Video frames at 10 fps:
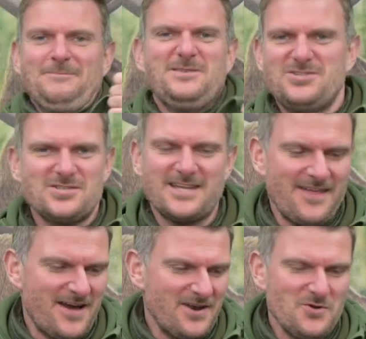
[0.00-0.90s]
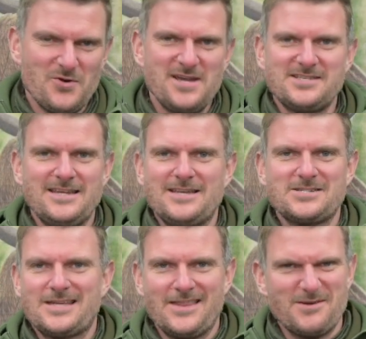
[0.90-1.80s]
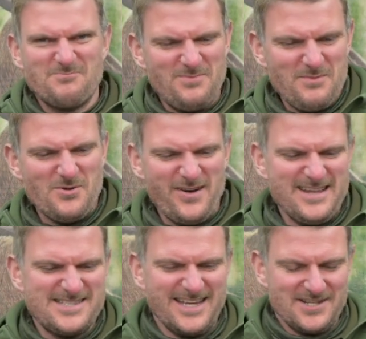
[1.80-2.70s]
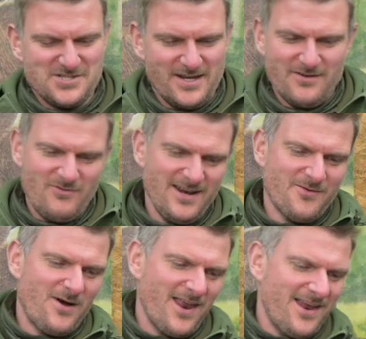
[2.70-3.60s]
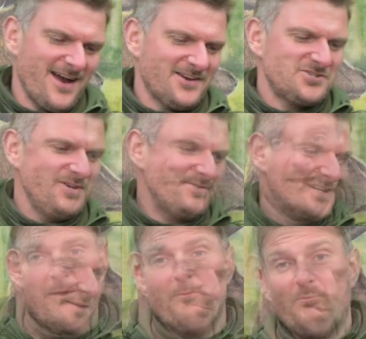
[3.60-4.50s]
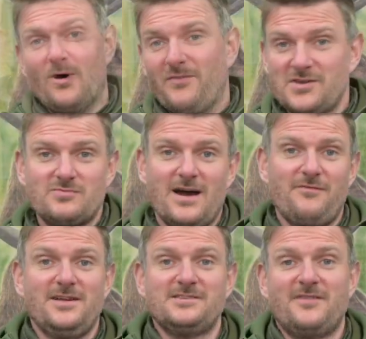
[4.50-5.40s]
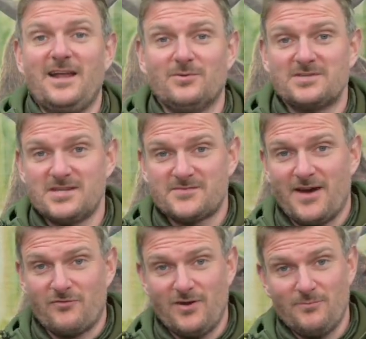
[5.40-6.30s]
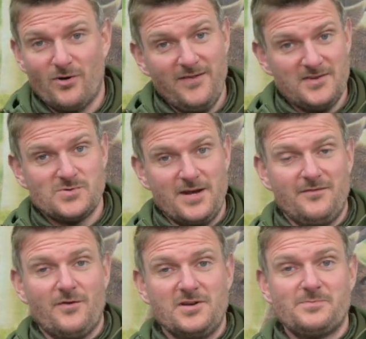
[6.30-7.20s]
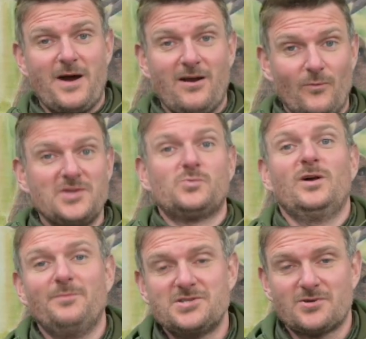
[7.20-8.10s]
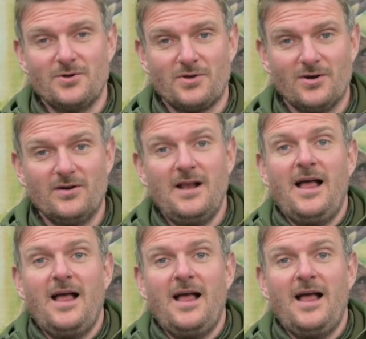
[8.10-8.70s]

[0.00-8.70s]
just get that noise and you just get a bit more instinct to it. I really quite liked shooting it. But this rifle is available, 6.5 Creedmoor in the 24-inch barrel, which will be screw cut,